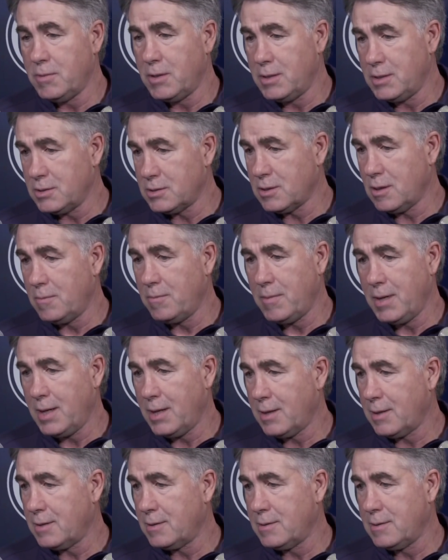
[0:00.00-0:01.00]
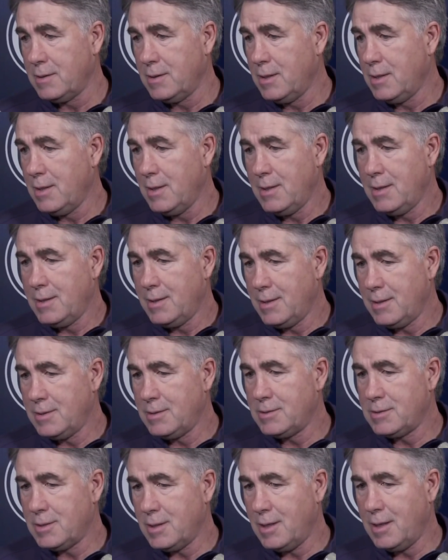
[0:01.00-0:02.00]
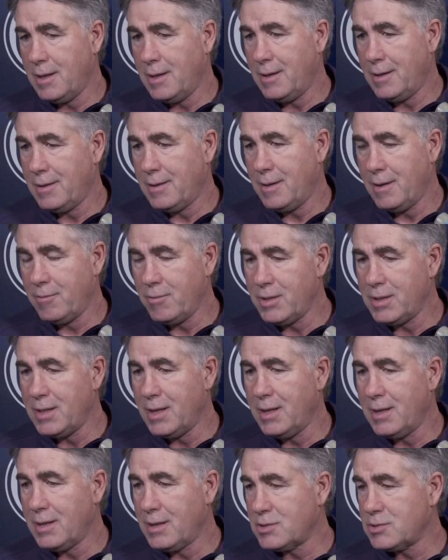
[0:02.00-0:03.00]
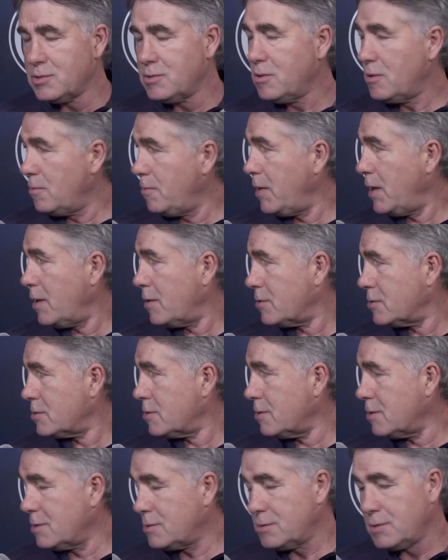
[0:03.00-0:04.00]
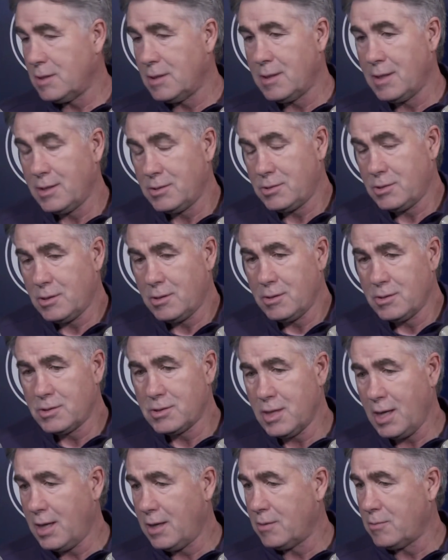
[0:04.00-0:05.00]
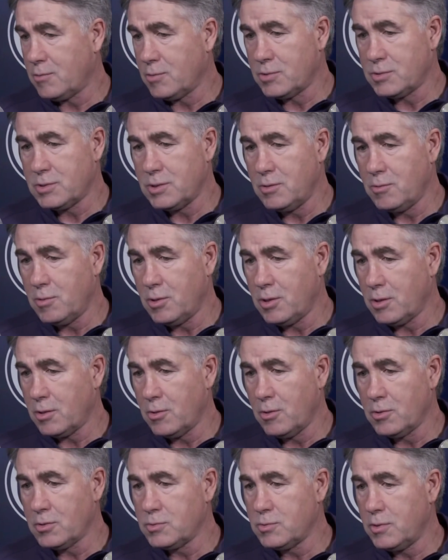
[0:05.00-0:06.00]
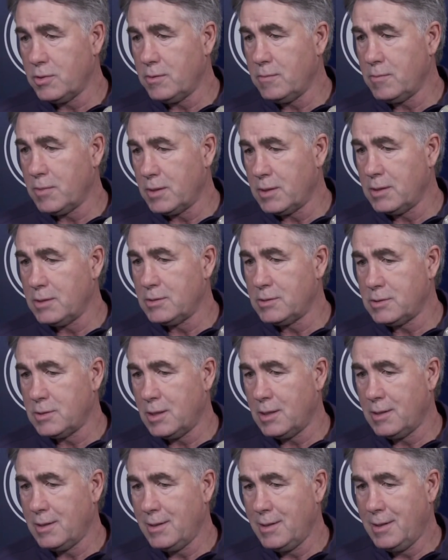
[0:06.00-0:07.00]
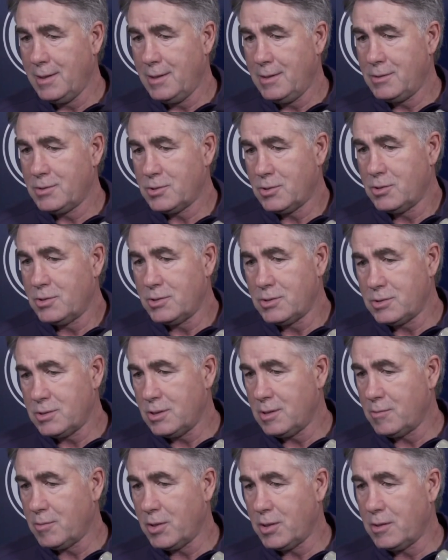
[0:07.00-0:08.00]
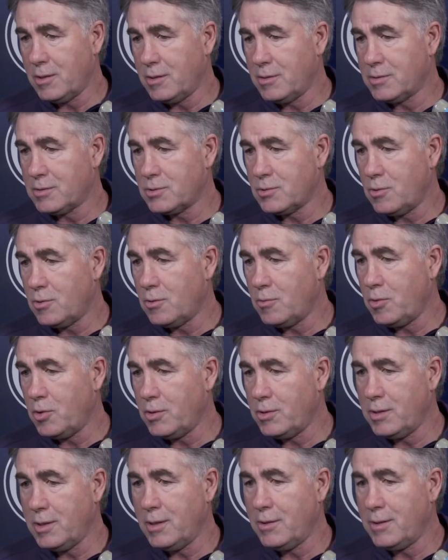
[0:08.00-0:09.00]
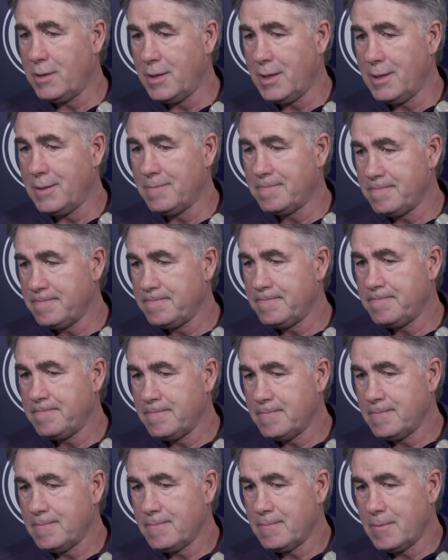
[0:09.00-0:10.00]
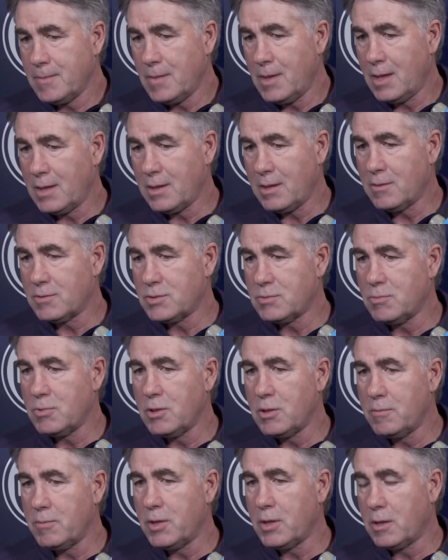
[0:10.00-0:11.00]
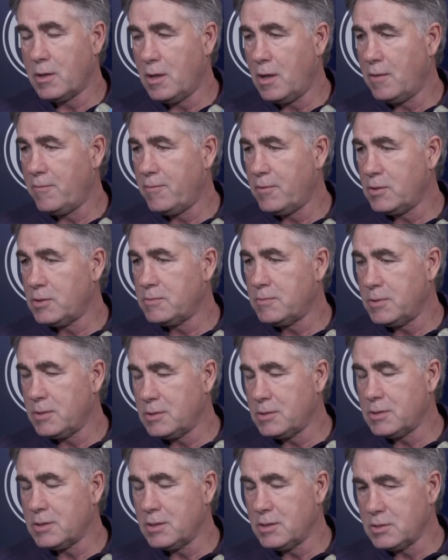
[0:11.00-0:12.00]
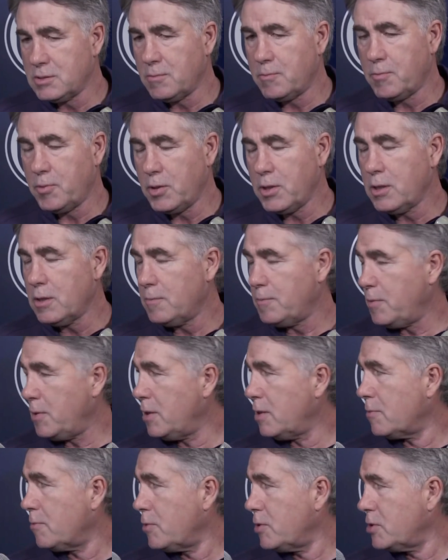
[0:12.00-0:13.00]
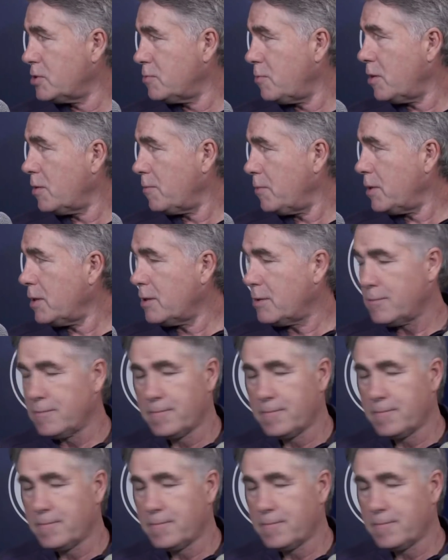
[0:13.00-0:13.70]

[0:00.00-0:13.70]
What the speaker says: But he's come back, and he's every day he gets a little better. So that's a good sign. We'll see where it goes with him, but he's. It's good to see him get on the scoreboard the other night. That gives him a little bit of confidence, but he's a pretty good player, pretty smart player.